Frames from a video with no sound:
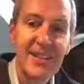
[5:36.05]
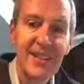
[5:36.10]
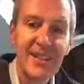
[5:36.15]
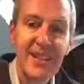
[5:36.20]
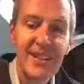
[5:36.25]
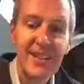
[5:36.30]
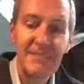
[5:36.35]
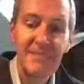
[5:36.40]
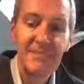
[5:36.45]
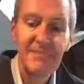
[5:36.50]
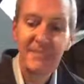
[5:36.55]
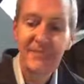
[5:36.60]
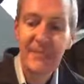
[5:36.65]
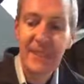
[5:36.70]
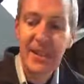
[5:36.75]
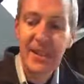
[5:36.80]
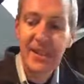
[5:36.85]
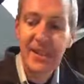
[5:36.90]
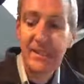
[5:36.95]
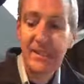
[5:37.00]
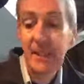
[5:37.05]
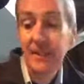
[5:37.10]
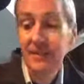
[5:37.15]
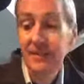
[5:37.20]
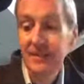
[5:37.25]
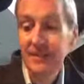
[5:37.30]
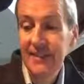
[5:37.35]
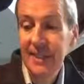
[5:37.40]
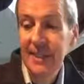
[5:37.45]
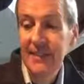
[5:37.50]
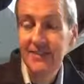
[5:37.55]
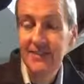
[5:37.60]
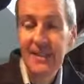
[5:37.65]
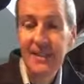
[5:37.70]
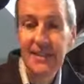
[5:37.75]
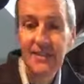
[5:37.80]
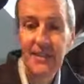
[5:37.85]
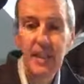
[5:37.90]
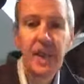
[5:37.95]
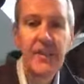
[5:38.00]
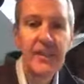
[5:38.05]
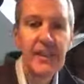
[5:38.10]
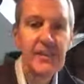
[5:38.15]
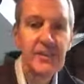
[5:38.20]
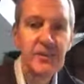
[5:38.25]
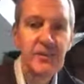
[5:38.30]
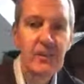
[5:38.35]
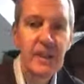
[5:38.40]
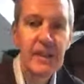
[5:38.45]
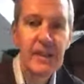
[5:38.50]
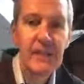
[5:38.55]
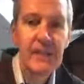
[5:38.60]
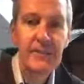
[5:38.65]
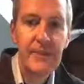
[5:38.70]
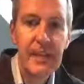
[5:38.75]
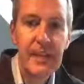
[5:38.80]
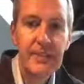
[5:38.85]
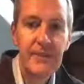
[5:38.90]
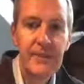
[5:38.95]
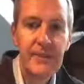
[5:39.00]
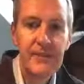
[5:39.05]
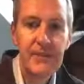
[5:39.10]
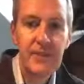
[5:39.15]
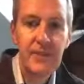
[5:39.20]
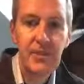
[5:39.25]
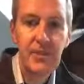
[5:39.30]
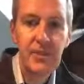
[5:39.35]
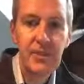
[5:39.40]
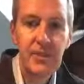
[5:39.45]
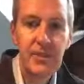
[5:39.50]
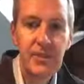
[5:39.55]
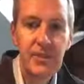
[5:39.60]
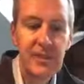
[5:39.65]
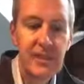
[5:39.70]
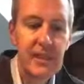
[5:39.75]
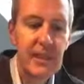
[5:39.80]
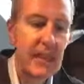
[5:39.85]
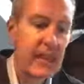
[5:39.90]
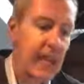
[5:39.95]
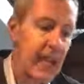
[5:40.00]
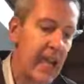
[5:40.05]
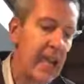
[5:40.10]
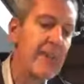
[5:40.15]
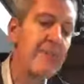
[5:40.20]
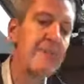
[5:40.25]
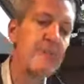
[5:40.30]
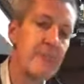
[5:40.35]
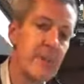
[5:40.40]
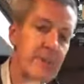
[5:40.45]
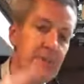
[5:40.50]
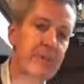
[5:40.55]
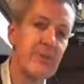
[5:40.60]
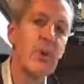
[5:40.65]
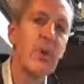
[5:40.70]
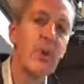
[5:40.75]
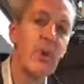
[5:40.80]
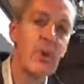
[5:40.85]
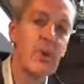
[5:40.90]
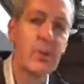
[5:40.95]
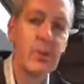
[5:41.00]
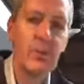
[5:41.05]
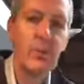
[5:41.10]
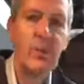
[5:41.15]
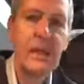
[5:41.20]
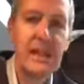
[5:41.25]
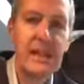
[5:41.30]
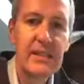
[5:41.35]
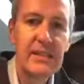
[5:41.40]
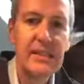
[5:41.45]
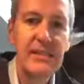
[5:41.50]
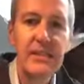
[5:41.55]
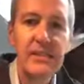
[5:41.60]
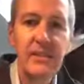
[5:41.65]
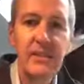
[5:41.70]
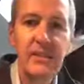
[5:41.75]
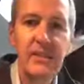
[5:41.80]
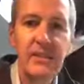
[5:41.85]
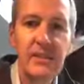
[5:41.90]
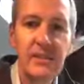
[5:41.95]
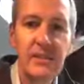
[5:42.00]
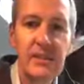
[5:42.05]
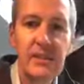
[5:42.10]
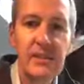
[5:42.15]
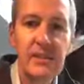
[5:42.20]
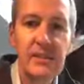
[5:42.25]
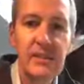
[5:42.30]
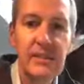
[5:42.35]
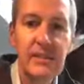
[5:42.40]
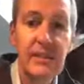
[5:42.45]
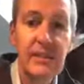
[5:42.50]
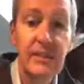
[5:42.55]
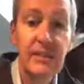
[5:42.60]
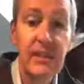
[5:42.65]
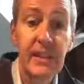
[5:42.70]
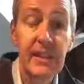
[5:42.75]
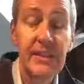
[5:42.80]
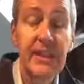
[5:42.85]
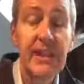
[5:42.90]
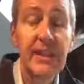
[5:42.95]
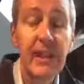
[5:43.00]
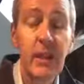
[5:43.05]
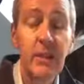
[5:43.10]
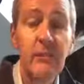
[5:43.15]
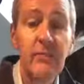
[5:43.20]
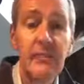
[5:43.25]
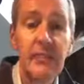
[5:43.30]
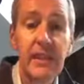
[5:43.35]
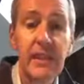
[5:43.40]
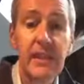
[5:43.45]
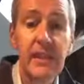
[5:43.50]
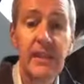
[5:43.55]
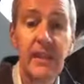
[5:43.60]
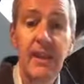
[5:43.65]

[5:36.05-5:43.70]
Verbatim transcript: Um, so, yeah, I think it's a great evangelistic opportunity even before we actually do the Christmas Eve thing. And then hopefully